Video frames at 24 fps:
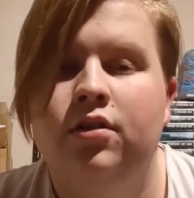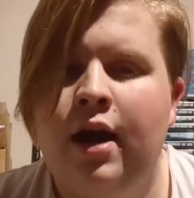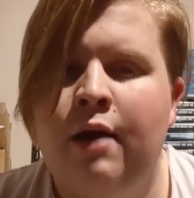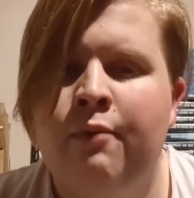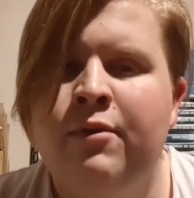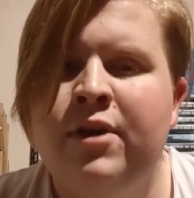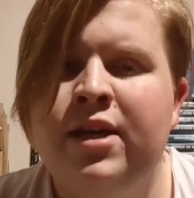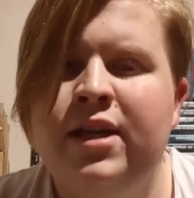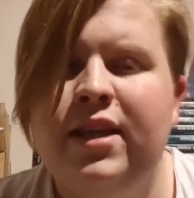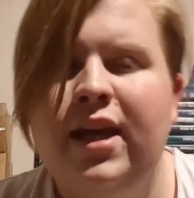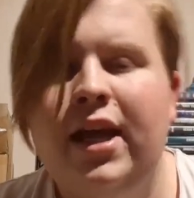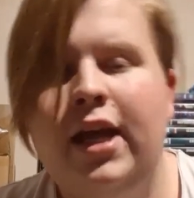And
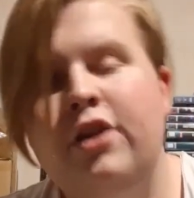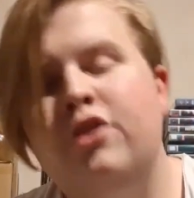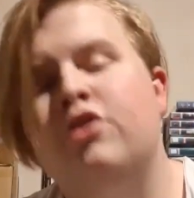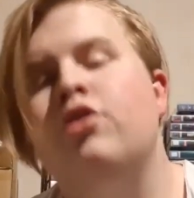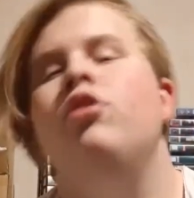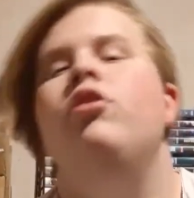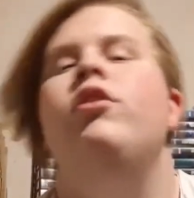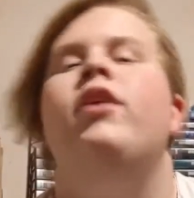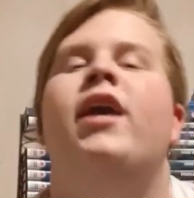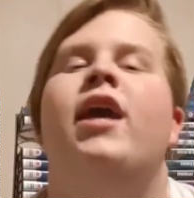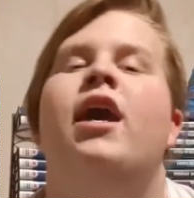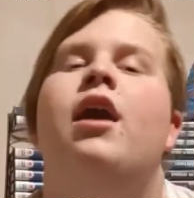when they
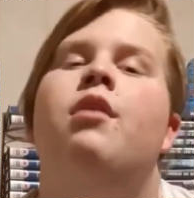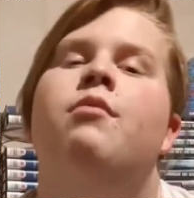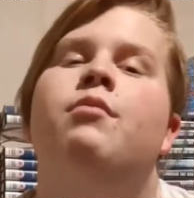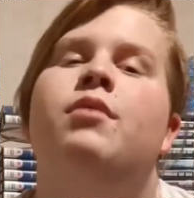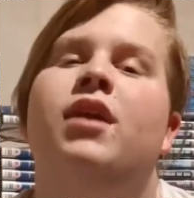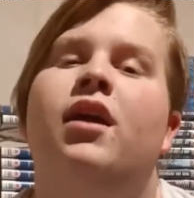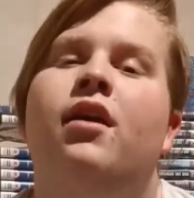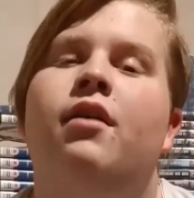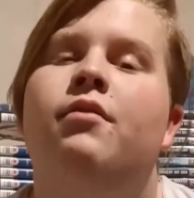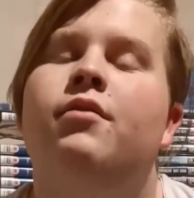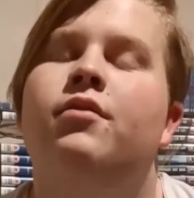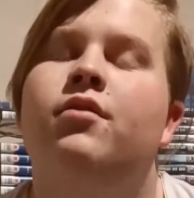took him,
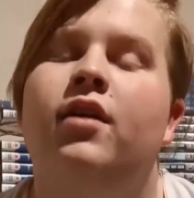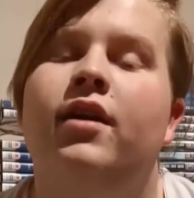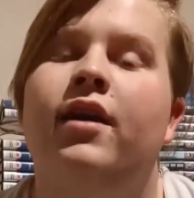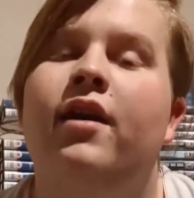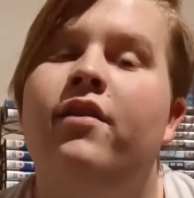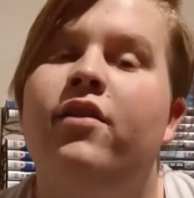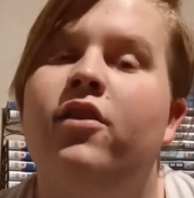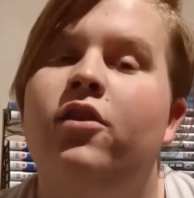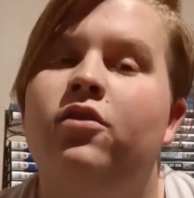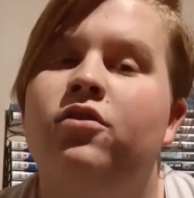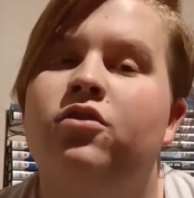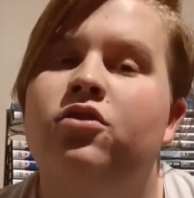and it was like he
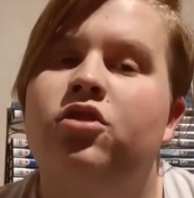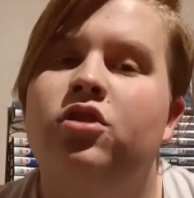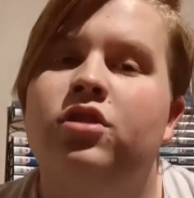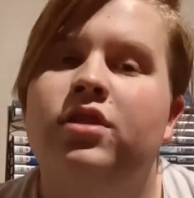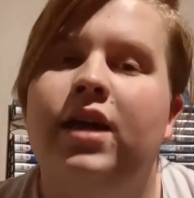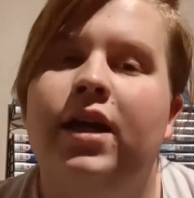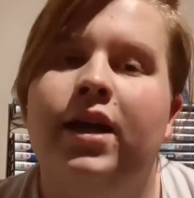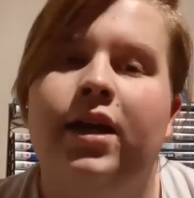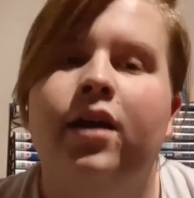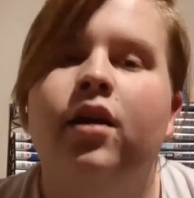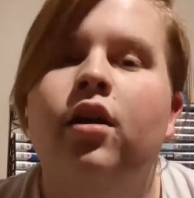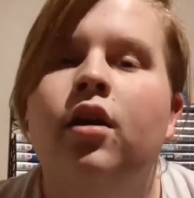had the oxygen
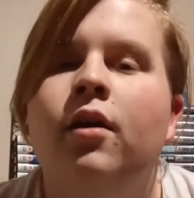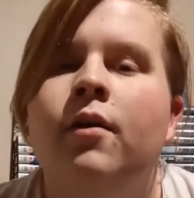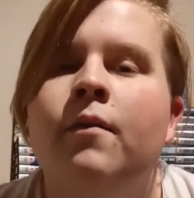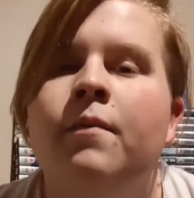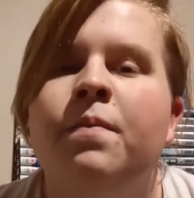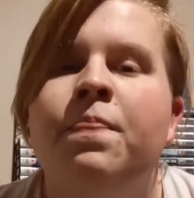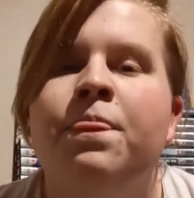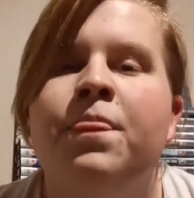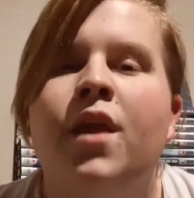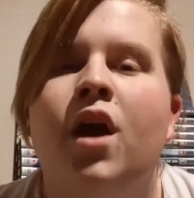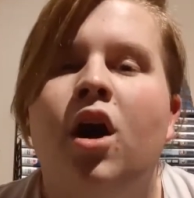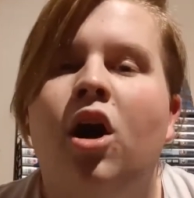tank,
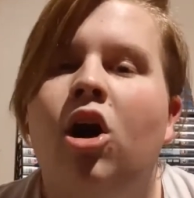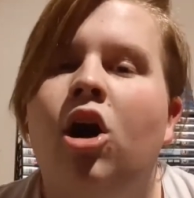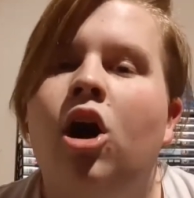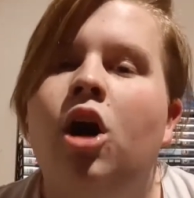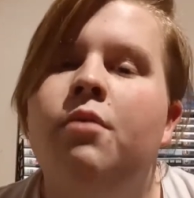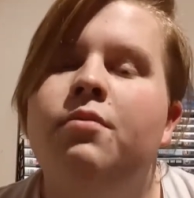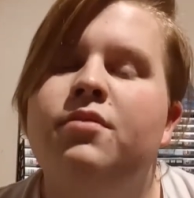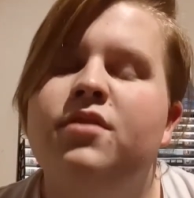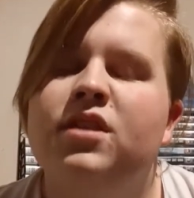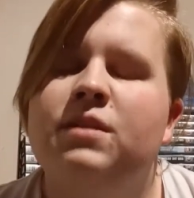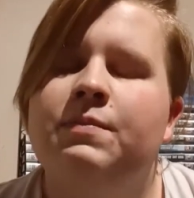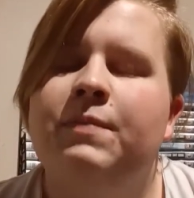I
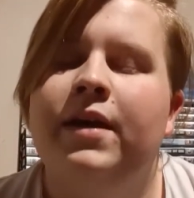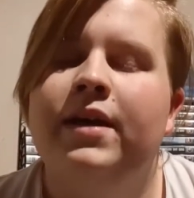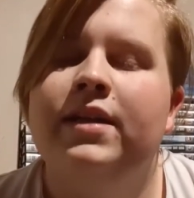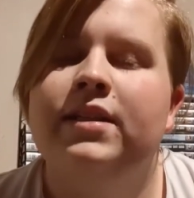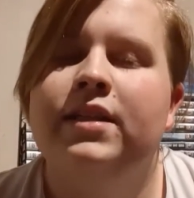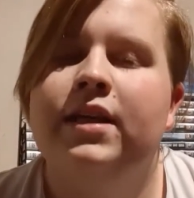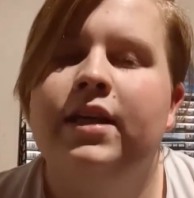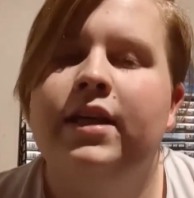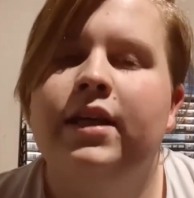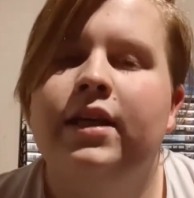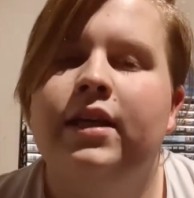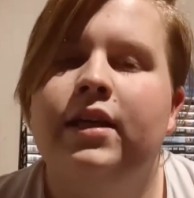was
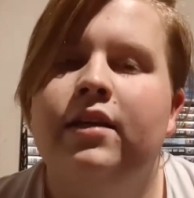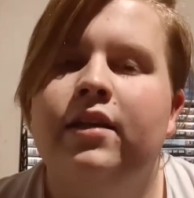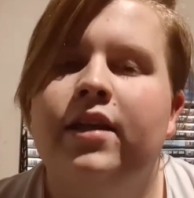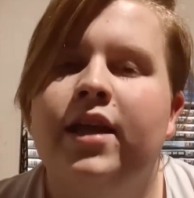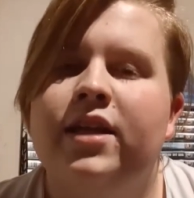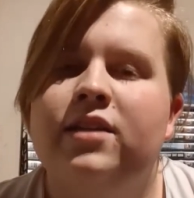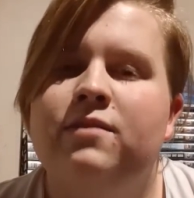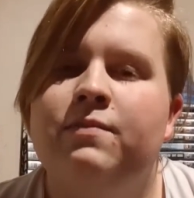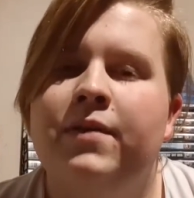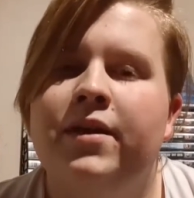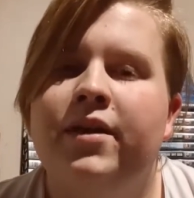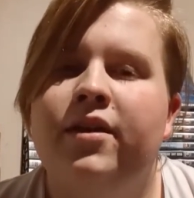expecting
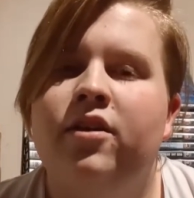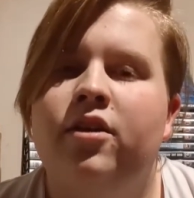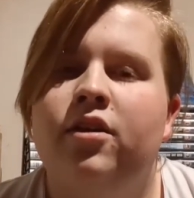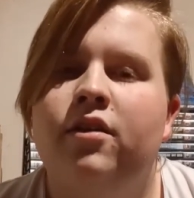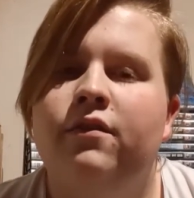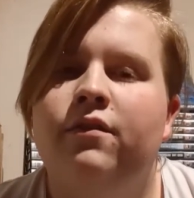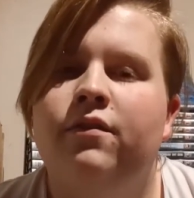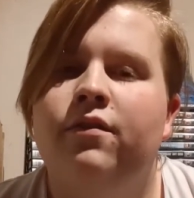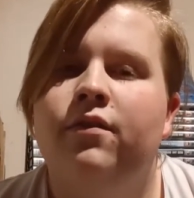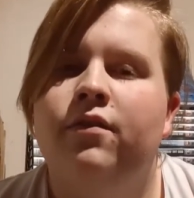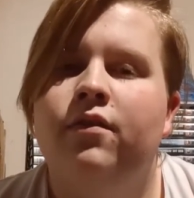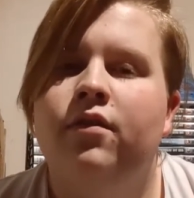there to be kind
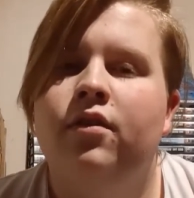of,